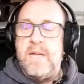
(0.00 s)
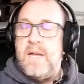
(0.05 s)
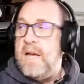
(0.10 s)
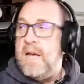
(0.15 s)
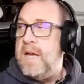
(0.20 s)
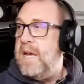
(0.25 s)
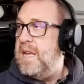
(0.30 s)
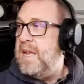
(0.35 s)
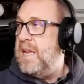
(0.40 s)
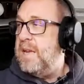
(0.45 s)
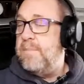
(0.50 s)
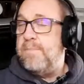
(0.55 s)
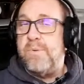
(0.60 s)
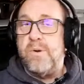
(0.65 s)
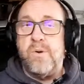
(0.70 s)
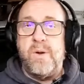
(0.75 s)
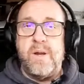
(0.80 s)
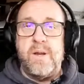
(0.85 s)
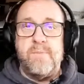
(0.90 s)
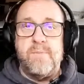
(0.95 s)
I am
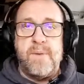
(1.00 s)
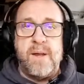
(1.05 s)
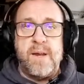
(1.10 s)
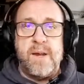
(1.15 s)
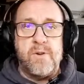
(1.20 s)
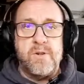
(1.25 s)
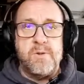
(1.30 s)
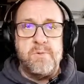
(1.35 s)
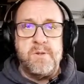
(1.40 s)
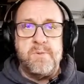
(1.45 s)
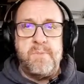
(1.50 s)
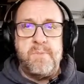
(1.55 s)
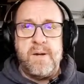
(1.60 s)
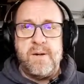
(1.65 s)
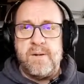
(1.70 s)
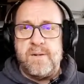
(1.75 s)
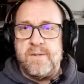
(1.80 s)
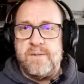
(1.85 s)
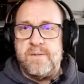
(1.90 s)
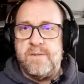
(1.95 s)
brewing my Christmas
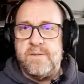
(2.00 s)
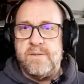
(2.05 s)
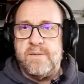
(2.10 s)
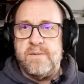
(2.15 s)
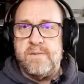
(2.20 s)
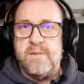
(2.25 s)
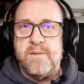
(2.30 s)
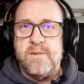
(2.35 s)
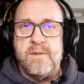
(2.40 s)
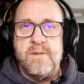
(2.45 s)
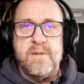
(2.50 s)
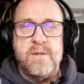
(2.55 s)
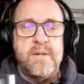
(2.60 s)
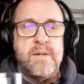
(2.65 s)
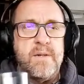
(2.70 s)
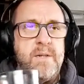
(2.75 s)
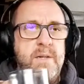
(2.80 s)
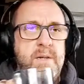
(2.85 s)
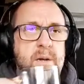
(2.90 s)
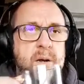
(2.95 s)
beer,
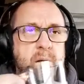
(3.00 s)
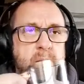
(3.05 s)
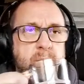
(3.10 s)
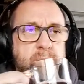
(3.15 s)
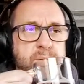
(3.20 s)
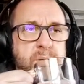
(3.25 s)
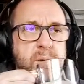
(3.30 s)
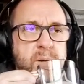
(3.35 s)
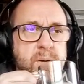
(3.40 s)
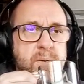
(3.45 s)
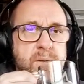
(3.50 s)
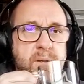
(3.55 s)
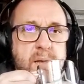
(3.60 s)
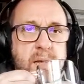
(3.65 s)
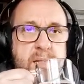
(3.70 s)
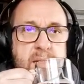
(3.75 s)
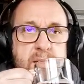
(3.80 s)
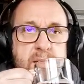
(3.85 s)
and so I'll